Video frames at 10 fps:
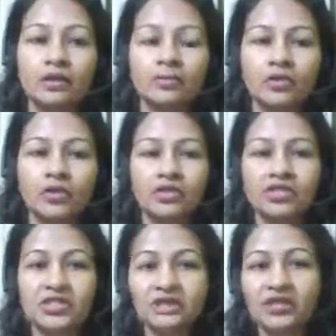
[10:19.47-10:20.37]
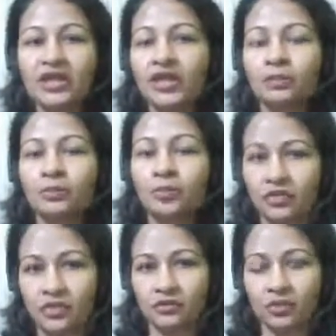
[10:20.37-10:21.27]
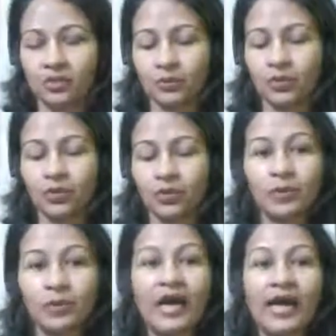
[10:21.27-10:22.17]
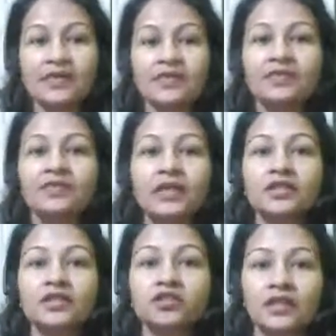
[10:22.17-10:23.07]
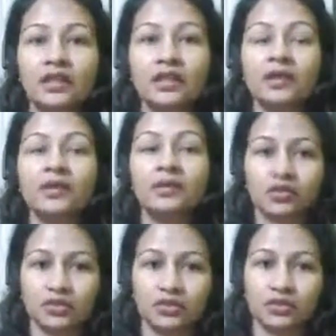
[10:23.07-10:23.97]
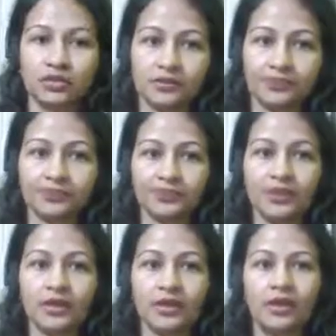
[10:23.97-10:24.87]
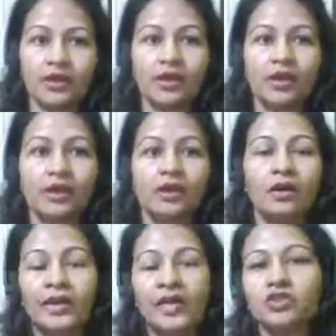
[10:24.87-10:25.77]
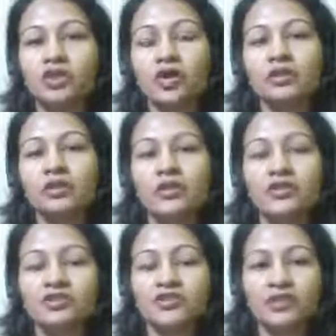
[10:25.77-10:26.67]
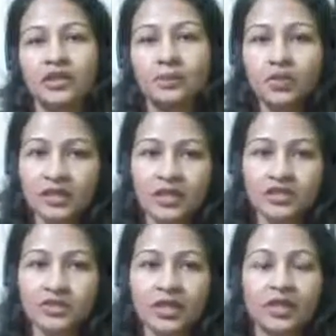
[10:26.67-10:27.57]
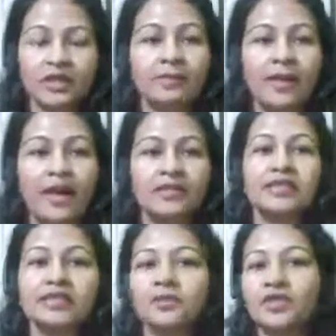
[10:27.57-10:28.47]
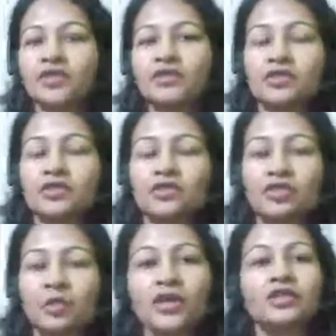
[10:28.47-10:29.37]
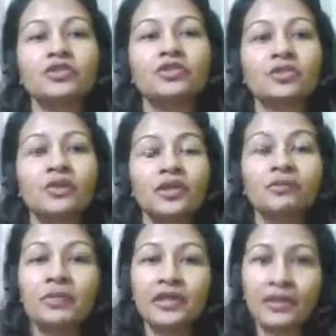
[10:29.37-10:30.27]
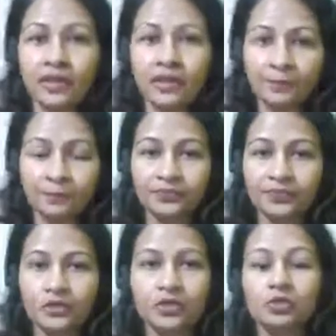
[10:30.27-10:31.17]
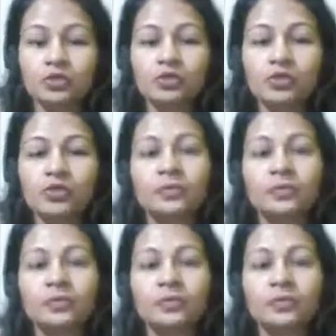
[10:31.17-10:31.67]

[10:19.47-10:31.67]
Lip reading: receiving inputs from the world. We are actively constructing emotions based on the sensory input that you get, the past experiences. Your brain is going to give meaning to